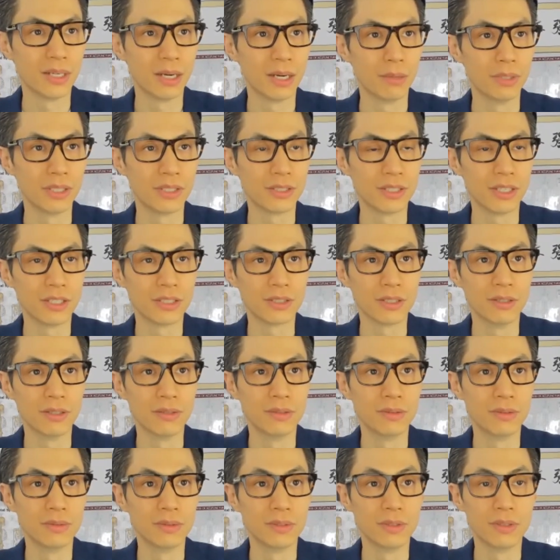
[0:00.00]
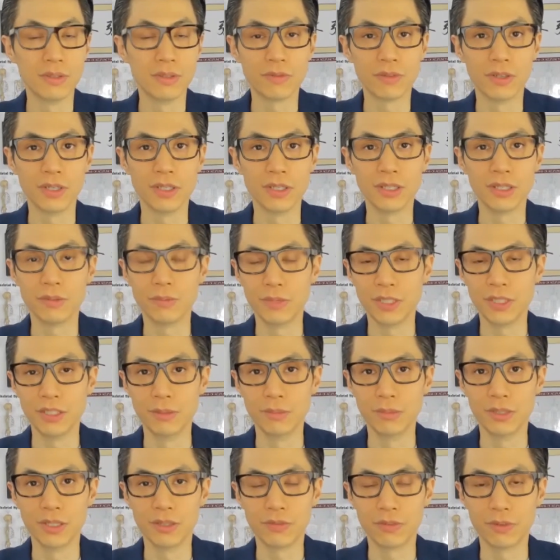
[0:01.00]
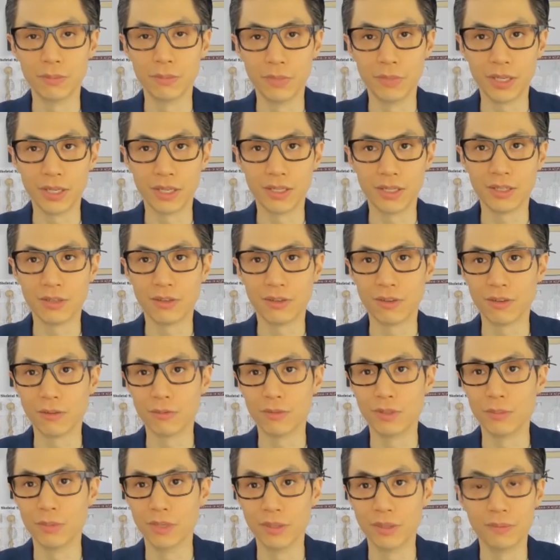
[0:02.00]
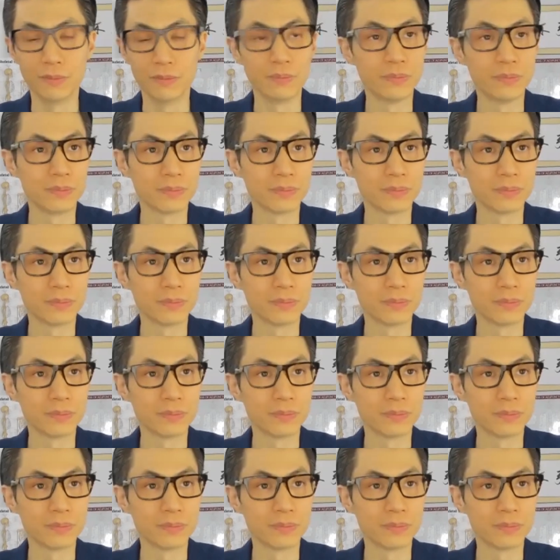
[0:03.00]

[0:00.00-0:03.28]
I would say so. For men or women,